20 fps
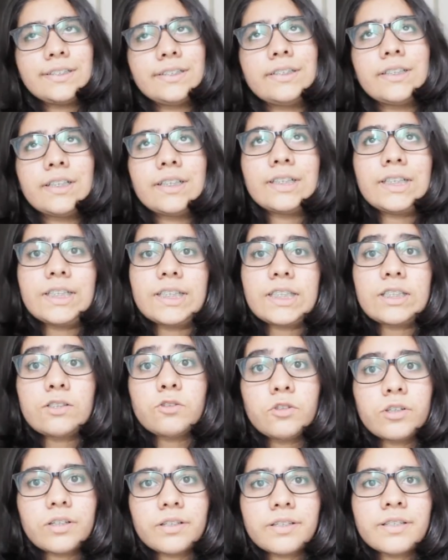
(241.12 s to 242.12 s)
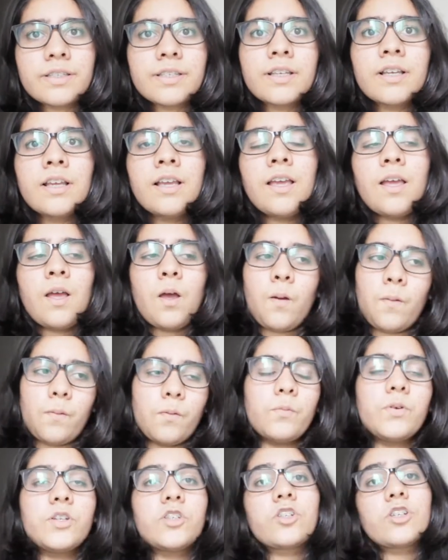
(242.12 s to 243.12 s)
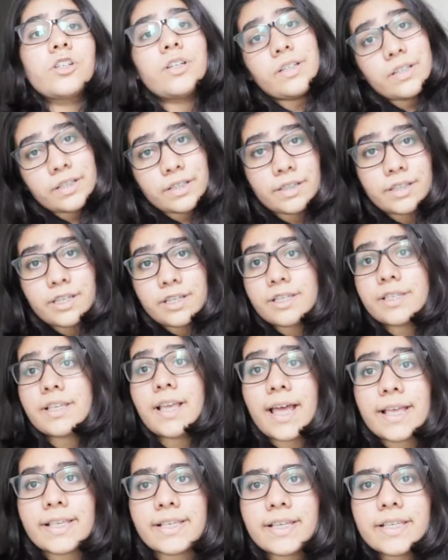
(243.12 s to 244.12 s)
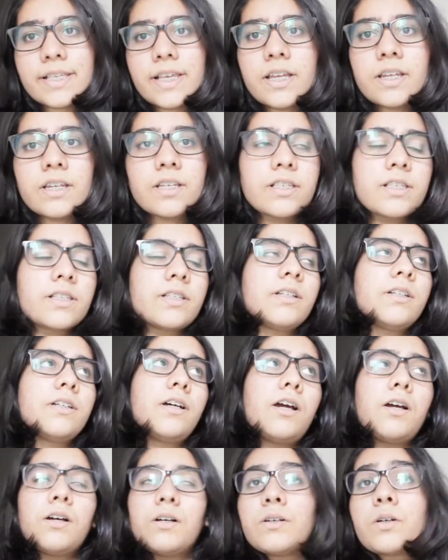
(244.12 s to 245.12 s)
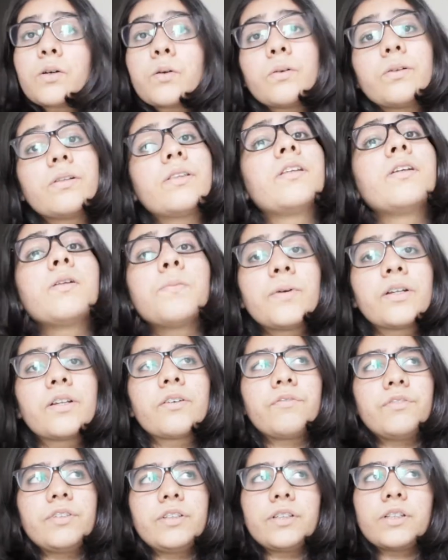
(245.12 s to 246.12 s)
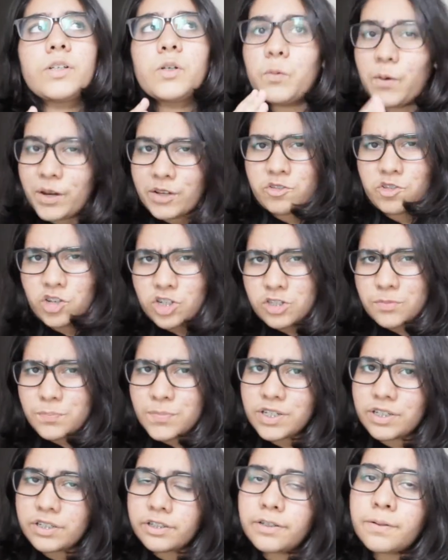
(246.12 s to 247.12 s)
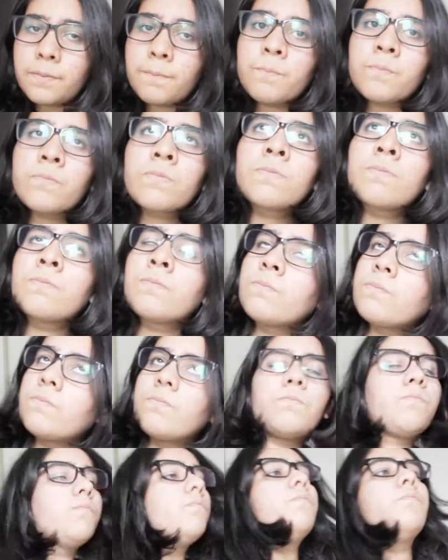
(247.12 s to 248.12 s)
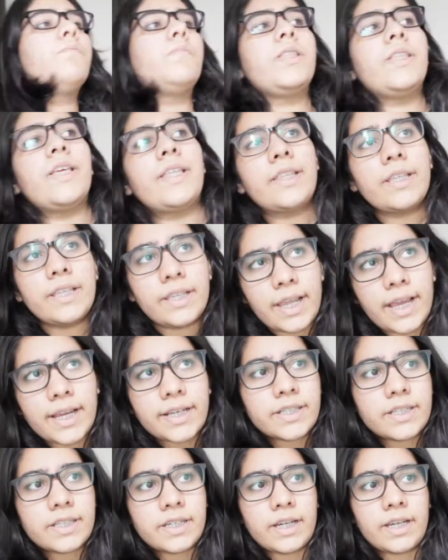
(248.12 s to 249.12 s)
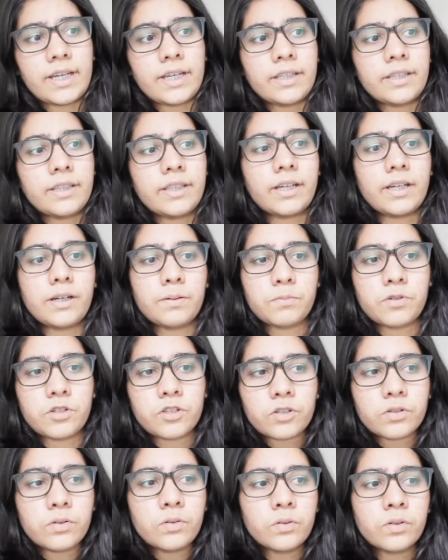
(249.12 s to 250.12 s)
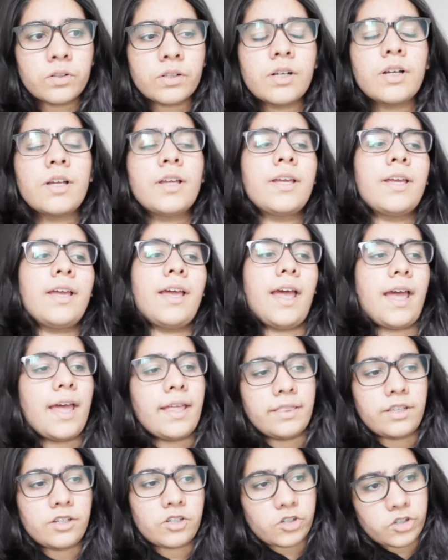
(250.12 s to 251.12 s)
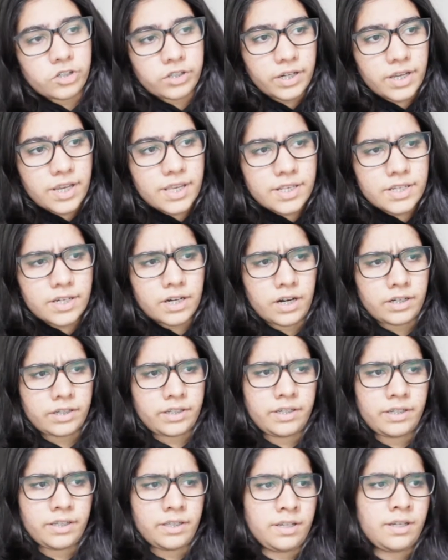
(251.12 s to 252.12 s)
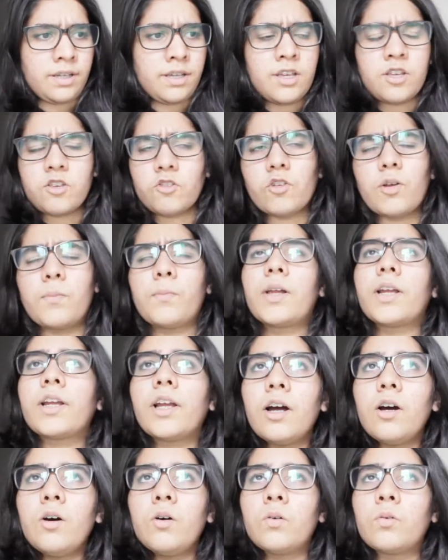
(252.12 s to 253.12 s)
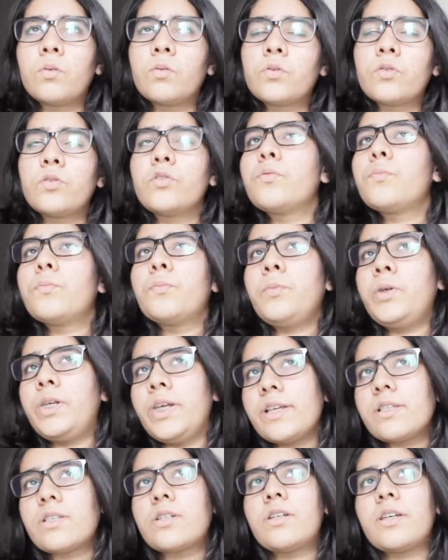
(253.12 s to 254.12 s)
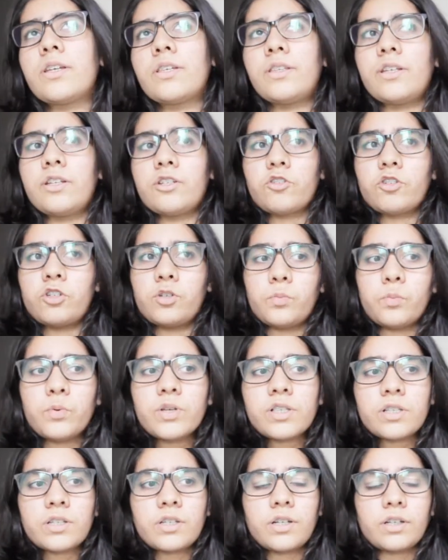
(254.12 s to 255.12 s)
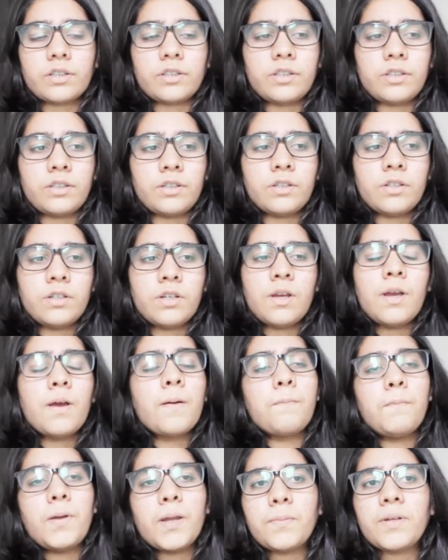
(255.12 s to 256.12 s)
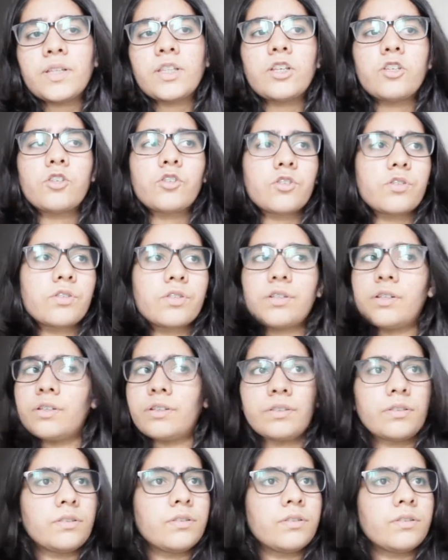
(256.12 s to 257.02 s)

not that studious. Which this, as I said, is a little bit of a quick judgment here. But then the next day they come to school and their shirt is tucked in. So I'm like, oh, yesterday their shirt wasn't tucked in. Maybe they just,